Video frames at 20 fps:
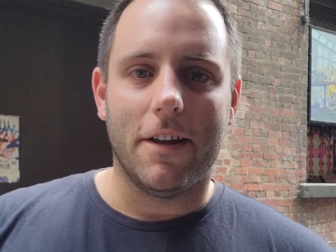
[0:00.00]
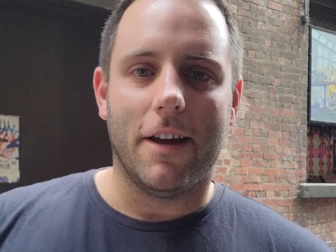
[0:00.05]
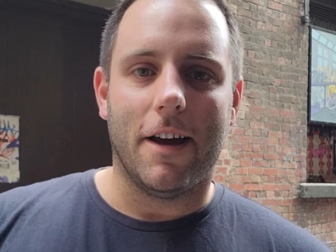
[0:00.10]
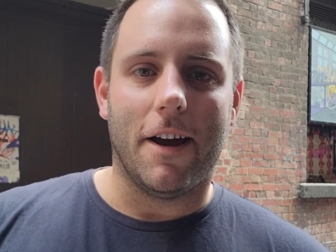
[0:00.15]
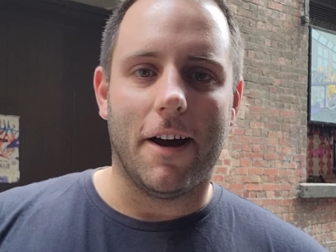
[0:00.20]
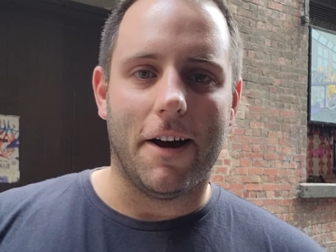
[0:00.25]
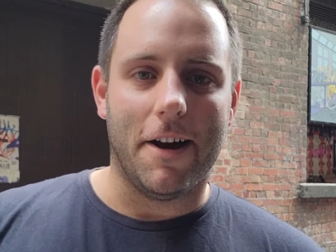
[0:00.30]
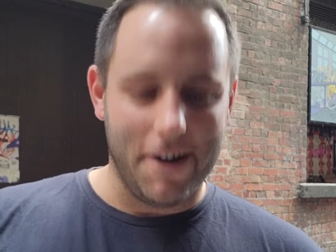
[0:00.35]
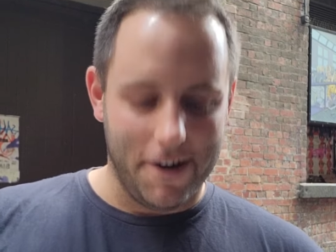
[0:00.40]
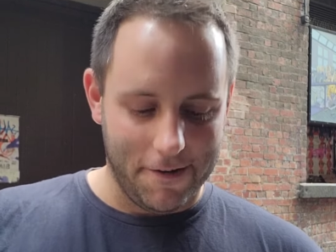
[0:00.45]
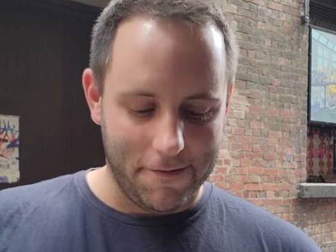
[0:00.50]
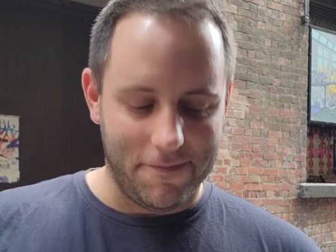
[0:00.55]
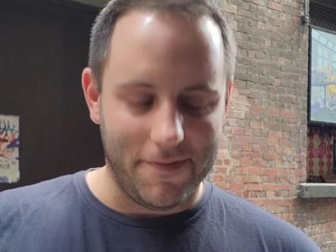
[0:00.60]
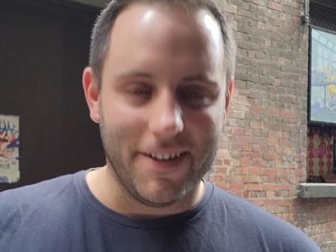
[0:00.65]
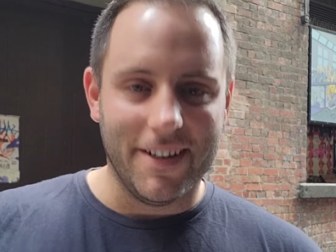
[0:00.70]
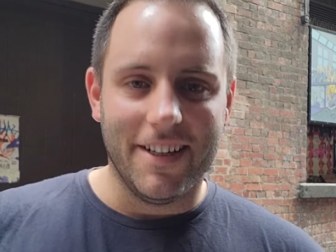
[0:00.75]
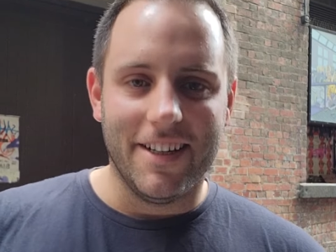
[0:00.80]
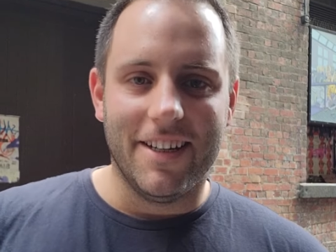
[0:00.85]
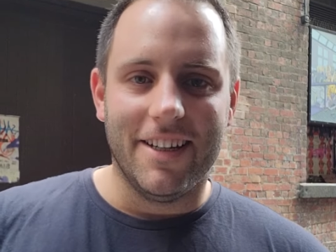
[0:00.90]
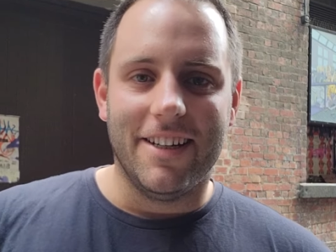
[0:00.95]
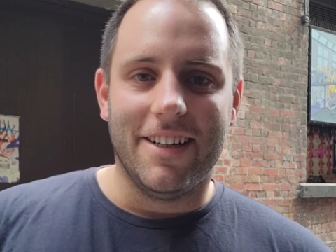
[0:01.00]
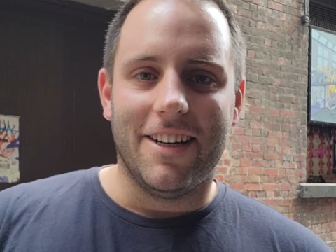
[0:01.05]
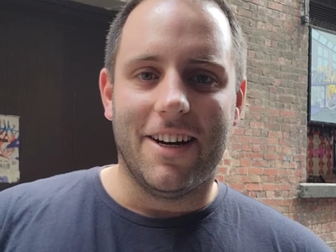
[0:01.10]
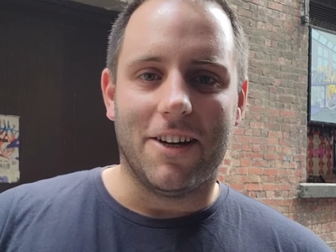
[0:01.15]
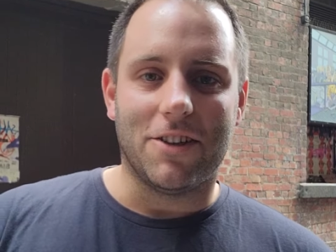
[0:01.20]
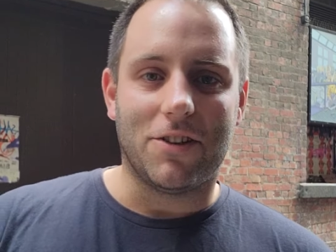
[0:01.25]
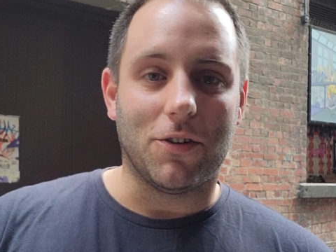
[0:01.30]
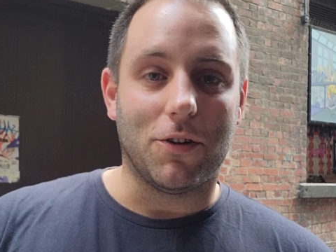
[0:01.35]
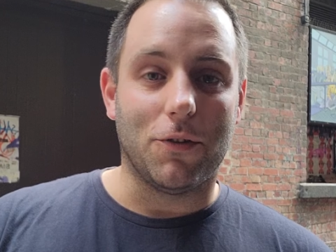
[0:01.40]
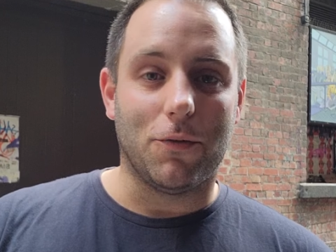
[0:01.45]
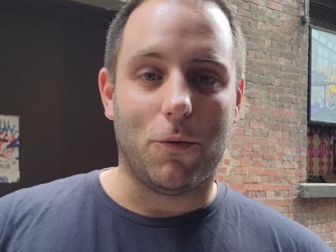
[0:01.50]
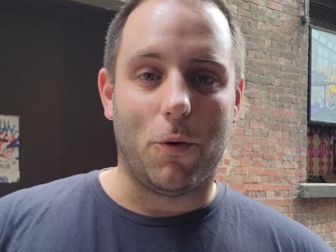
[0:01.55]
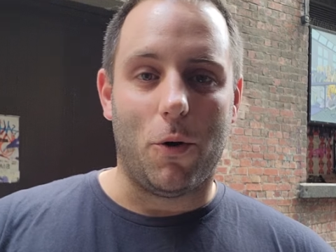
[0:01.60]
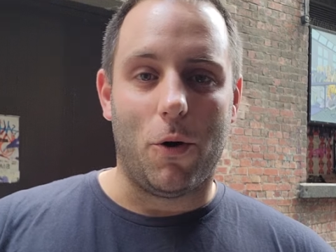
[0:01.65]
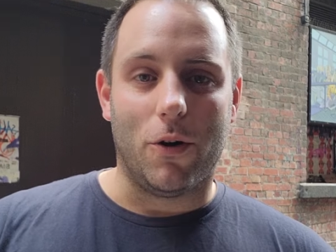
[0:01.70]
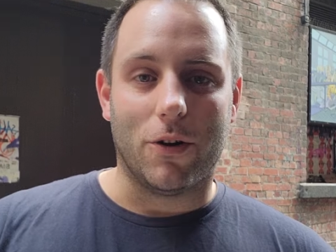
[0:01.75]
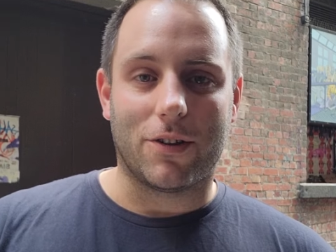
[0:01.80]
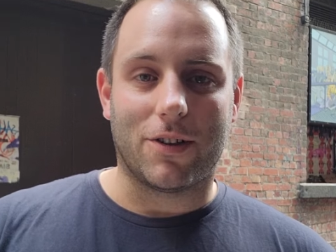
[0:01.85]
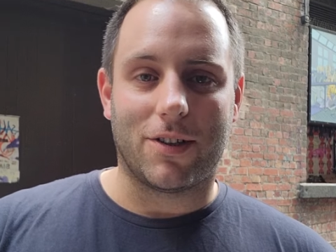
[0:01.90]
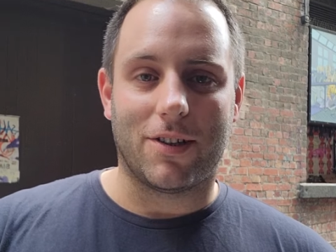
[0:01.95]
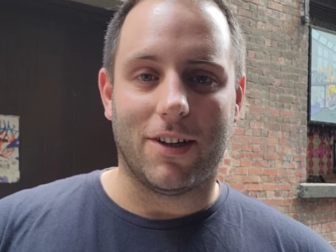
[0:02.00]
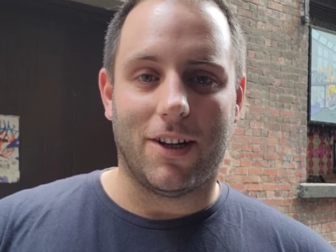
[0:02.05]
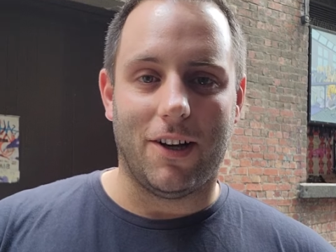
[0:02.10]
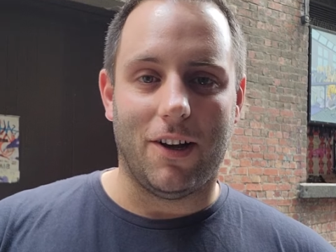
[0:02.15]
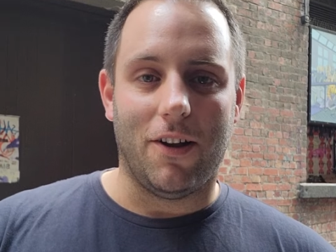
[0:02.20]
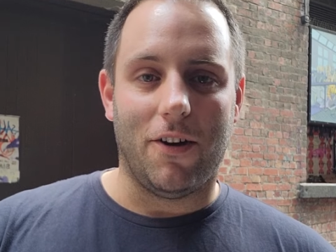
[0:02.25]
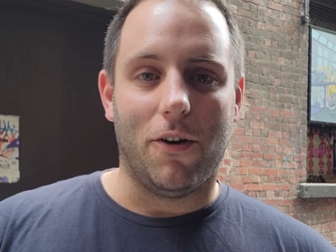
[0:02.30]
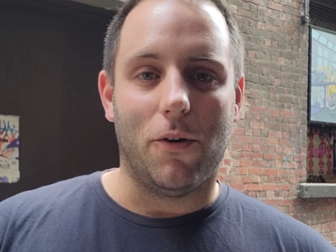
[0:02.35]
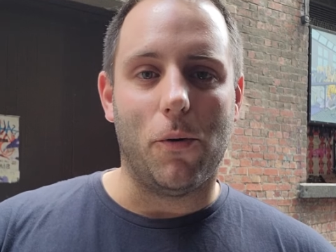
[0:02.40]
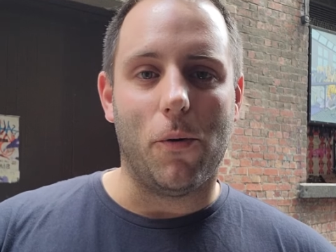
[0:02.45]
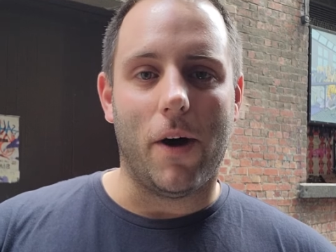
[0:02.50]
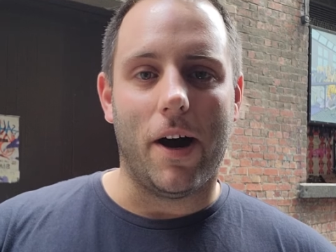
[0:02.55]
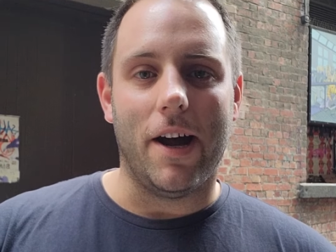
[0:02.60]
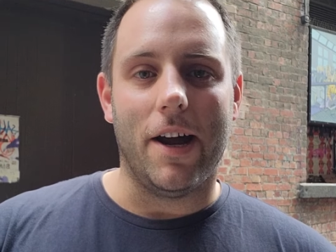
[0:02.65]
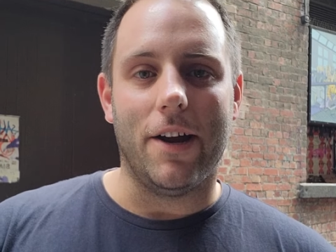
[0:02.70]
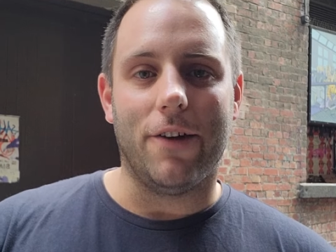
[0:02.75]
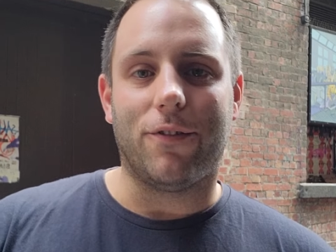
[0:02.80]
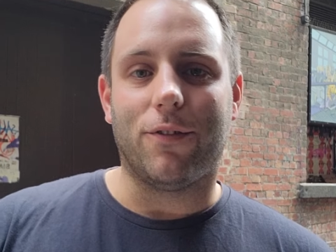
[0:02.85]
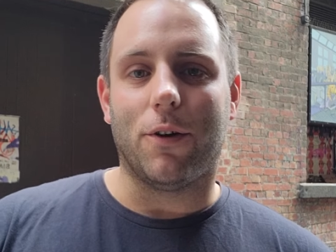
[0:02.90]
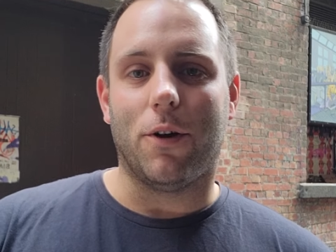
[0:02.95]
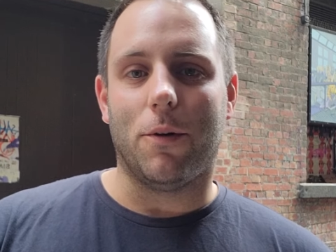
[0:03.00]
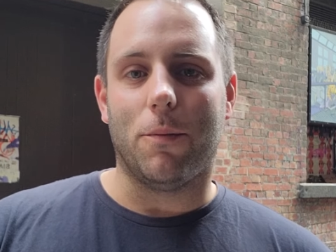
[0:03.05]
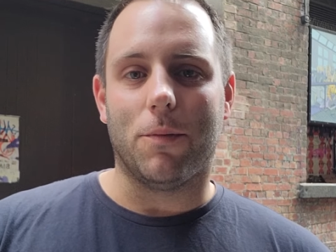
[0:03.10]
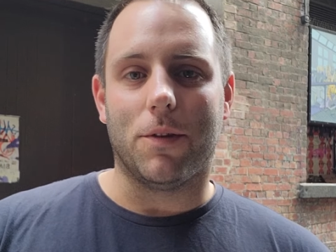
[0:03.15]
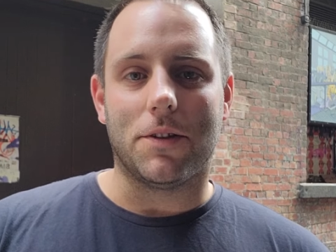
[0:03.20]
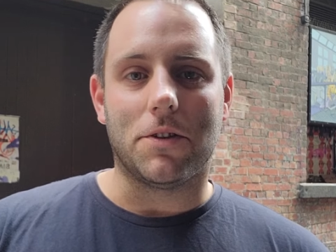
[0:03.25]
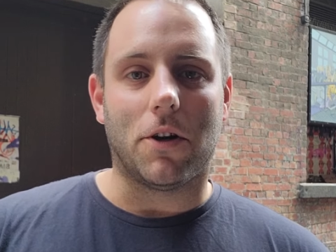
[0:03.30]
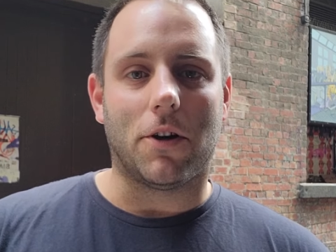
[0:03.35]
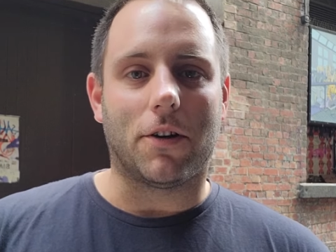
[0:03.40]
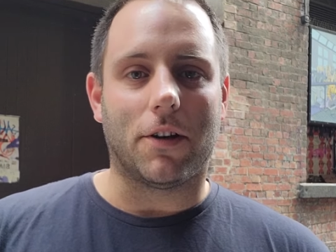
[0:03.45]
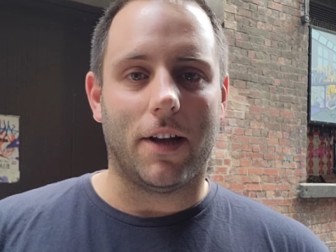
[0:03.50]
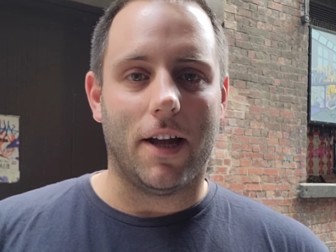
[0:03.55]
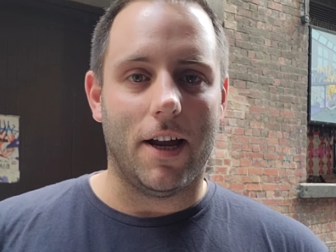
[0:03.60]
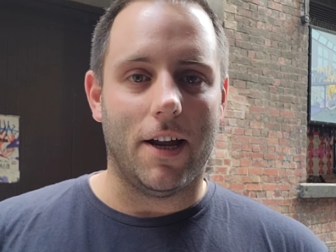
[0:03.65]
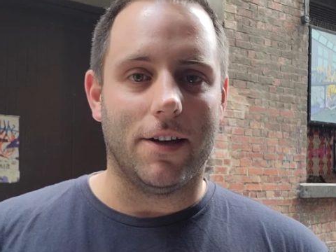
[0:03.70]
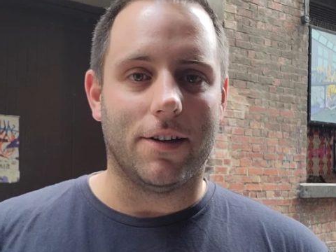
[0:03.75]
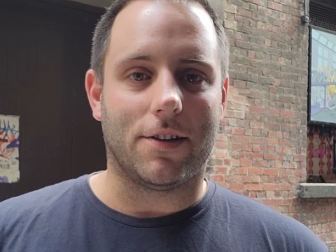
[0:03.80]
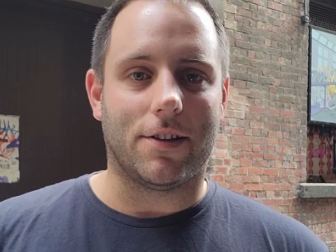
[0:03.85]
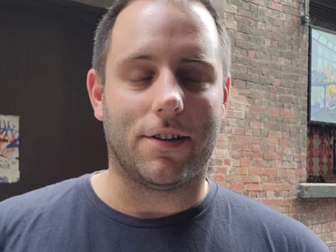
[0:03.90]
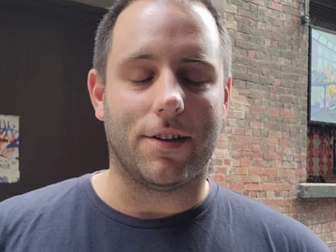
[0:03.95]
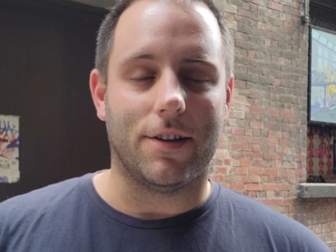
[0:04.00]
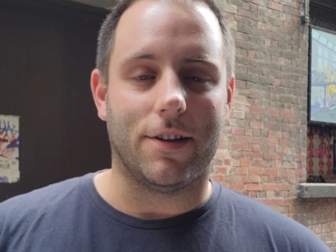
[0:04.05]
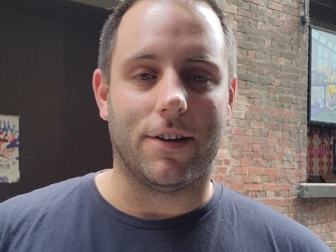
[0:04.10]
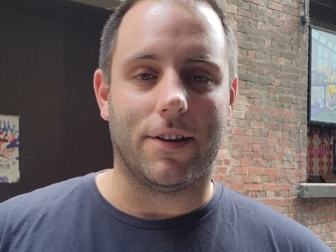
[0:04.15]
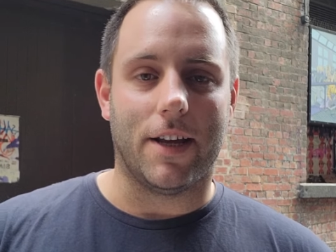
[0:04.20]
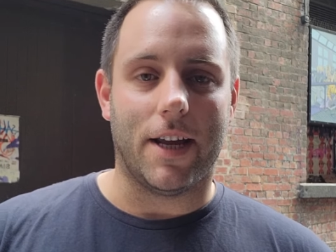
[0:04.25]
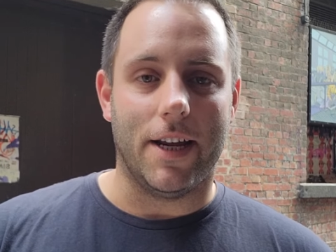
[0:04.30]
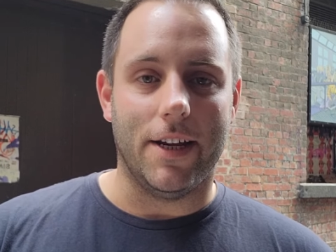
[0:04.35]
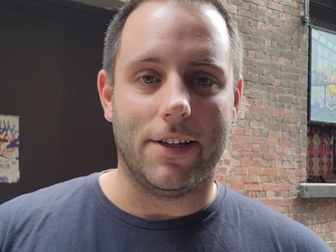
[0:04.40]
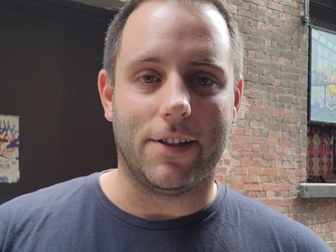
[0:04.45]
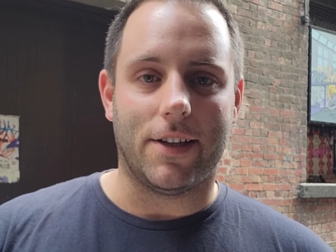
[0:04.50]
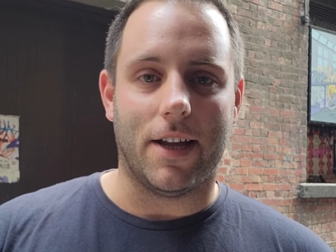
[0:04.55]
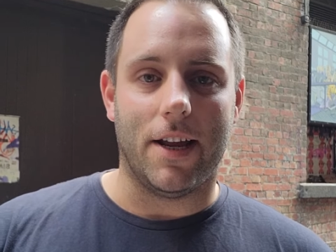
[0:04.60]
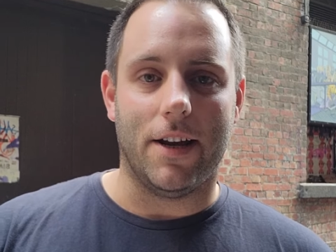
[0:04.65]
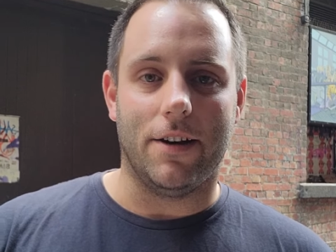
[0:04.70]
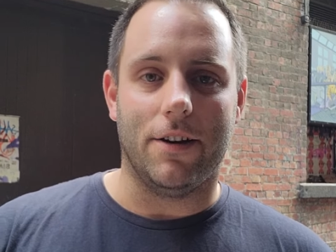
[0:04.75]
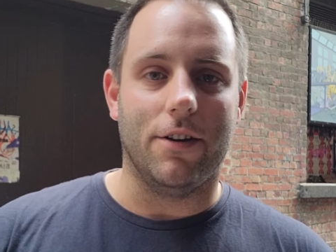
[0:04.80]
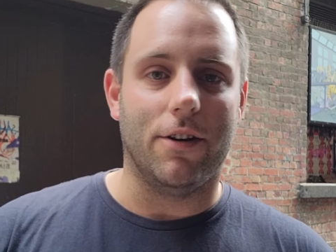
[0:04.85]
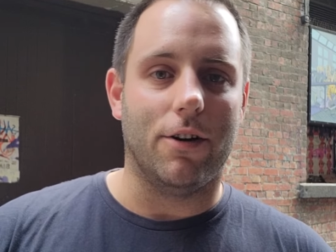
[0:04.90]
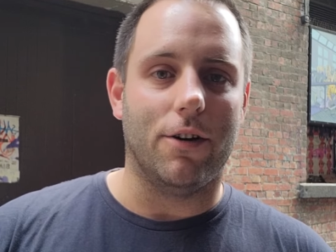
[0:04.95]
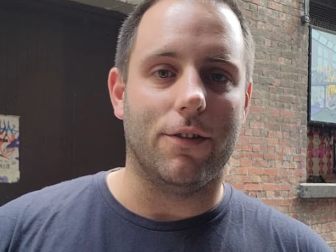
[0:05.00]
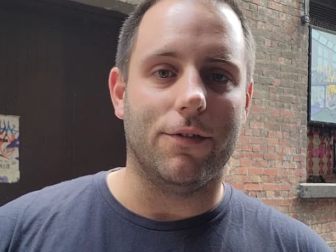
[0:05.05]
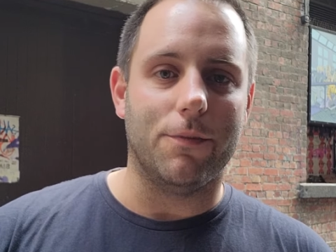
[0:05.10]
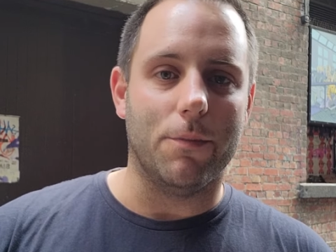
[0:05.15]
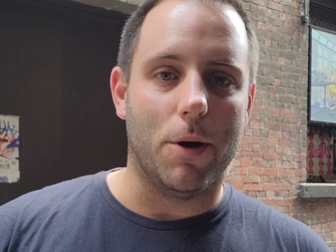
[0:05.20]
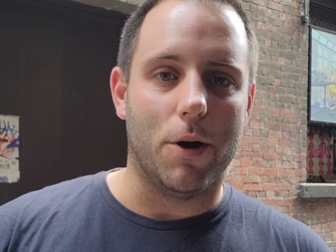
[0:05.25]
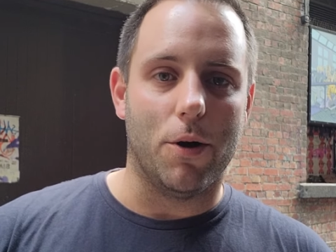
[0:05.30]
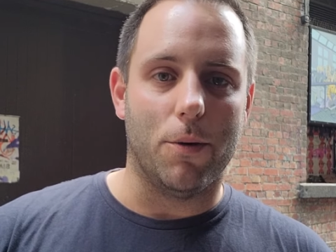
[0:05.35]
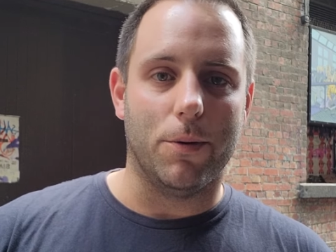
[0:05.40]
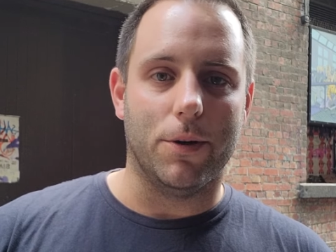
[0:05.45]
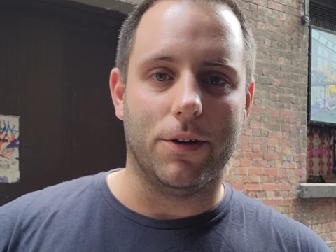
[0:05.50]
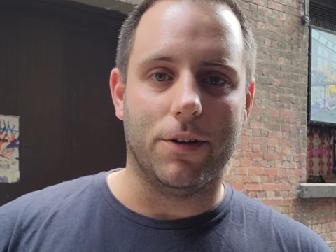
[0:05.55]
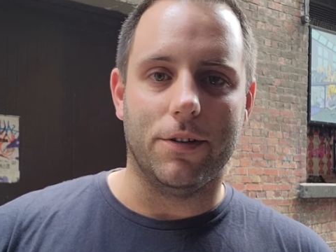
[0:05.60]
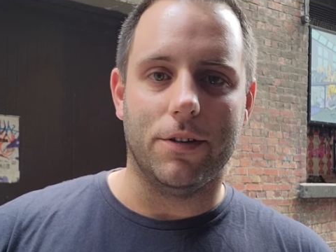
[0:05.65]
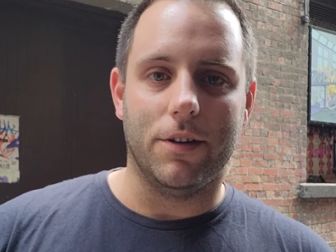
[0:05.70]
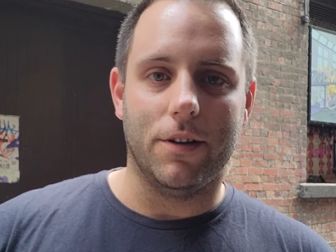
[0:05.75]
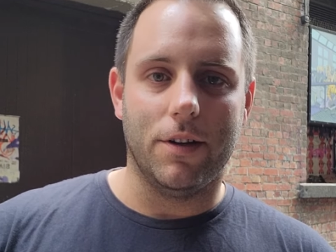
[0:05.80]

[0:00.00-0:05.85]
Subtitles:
I sort of walked a long way from the Docklands to the east end of Melbourne,